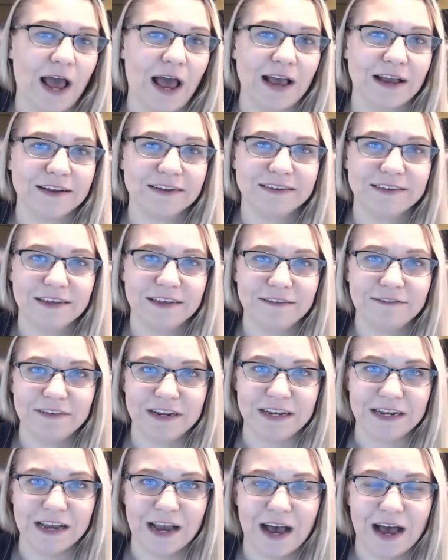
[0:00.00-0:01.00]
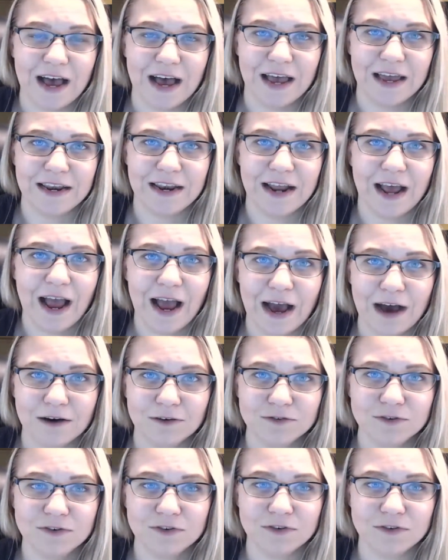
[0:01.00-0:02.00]
activity on
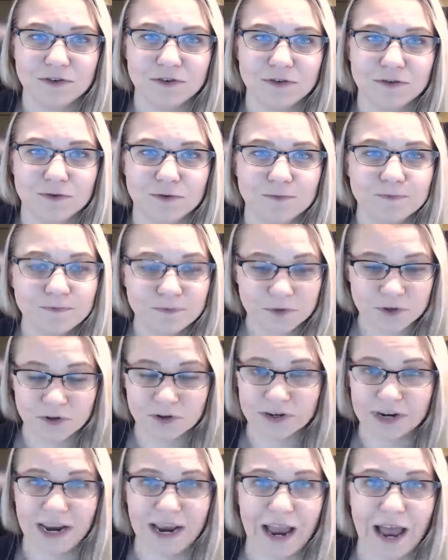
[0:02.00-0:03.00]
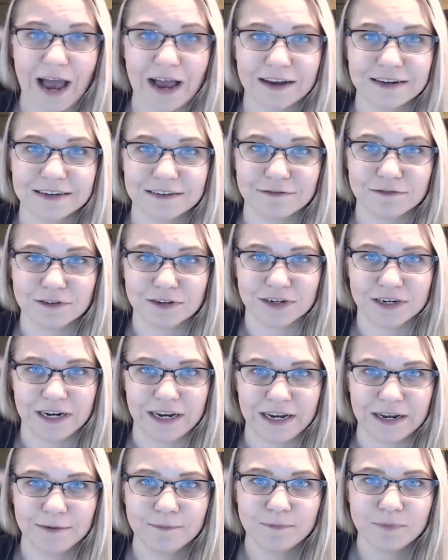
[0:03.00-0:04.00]
how to create active
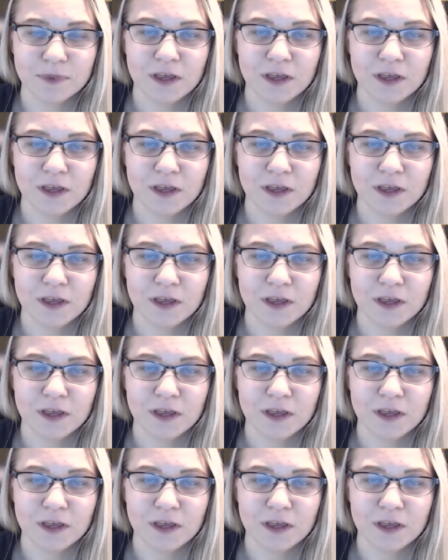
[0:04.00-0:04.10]
learning.